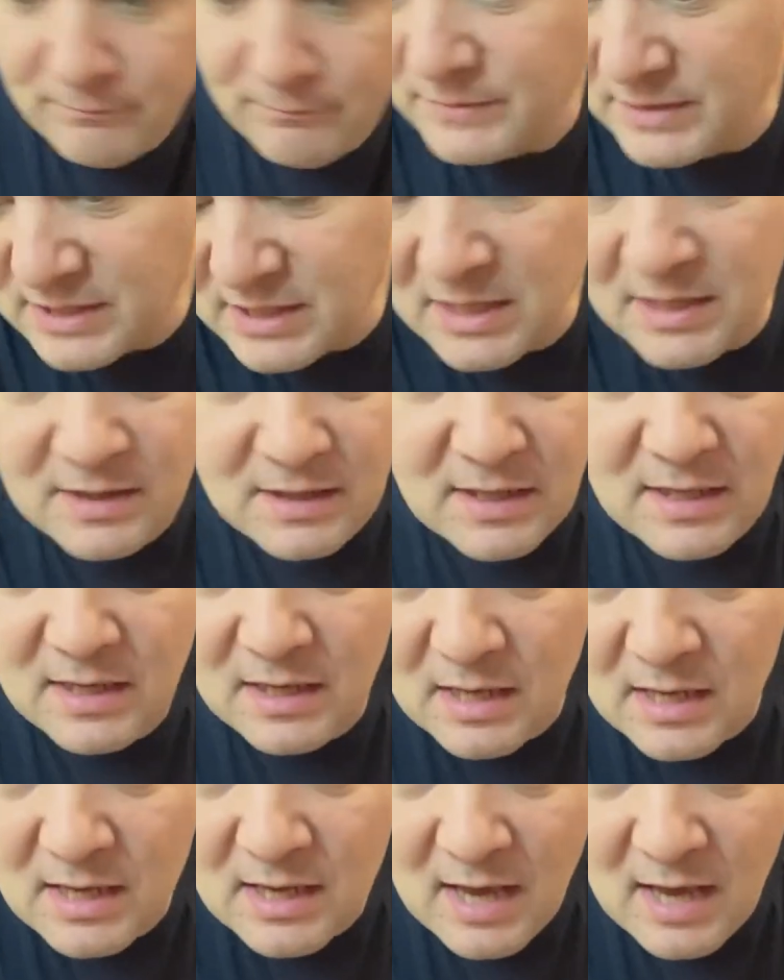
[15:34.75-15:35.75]
C, D,
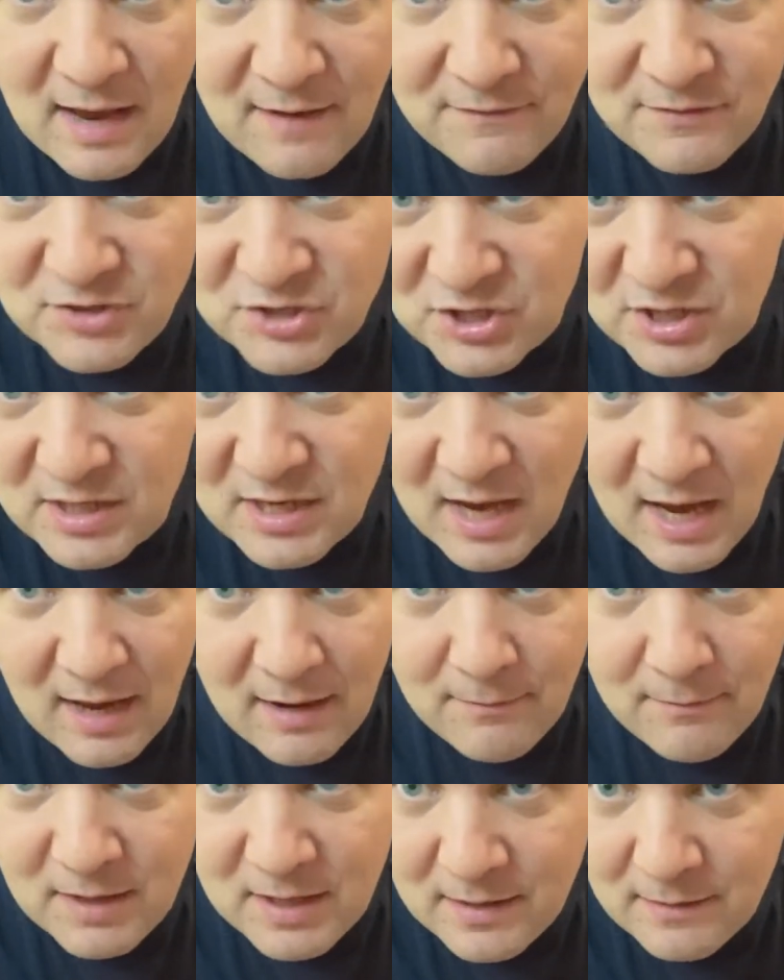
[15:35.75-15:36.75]
E, F, G,
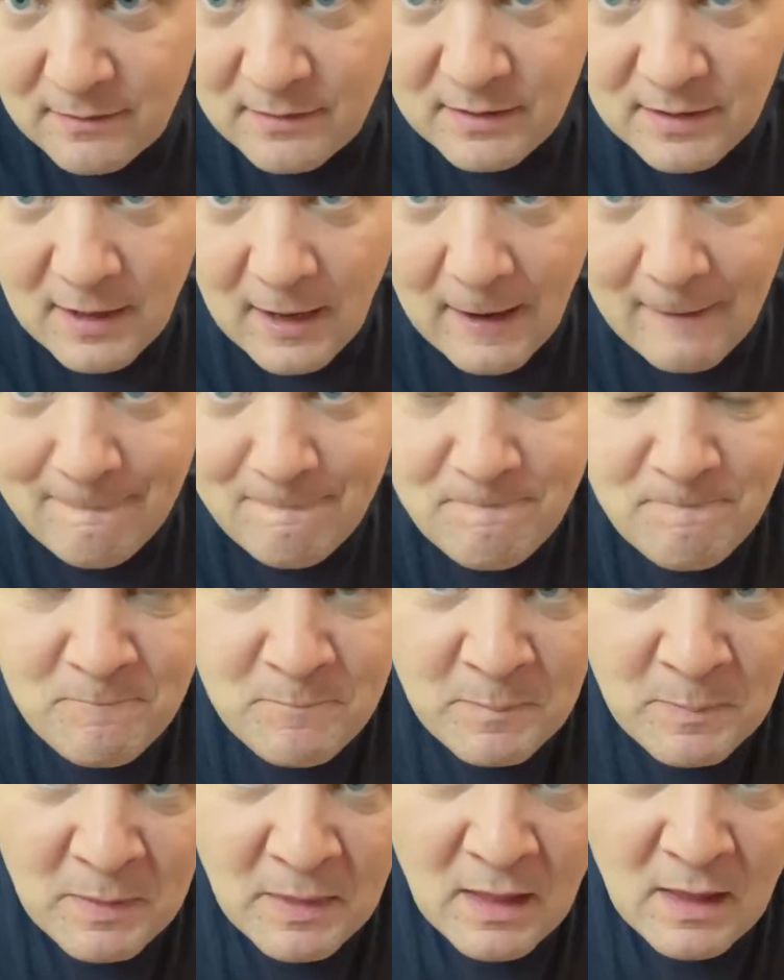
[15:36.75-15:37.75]
A, B, yeah,
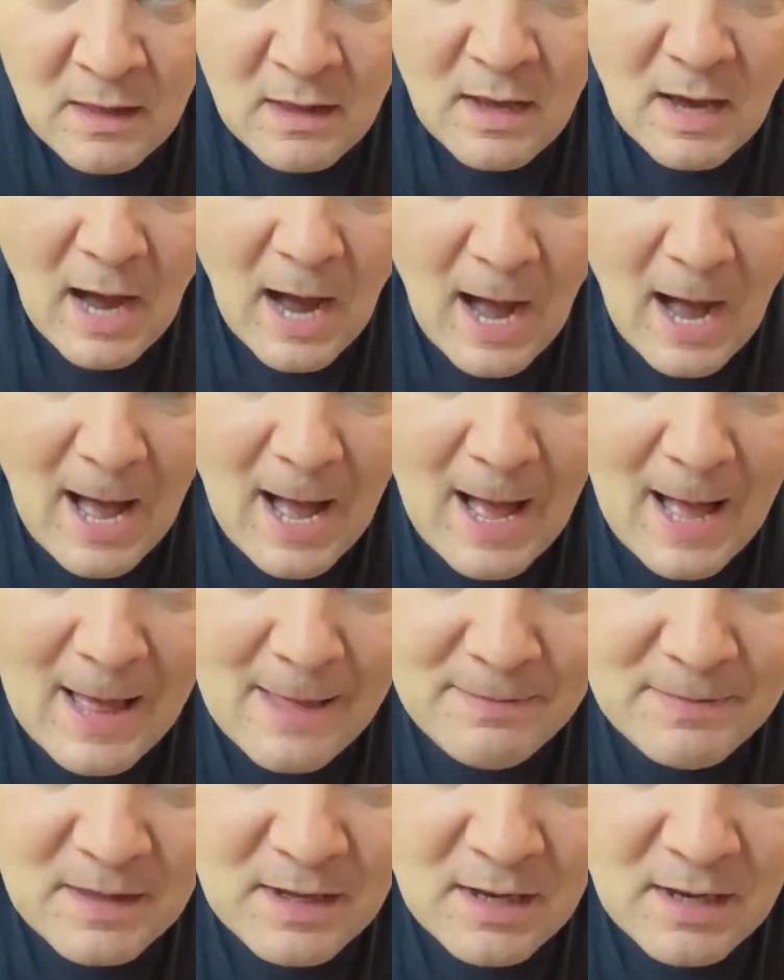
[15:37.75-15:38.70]
and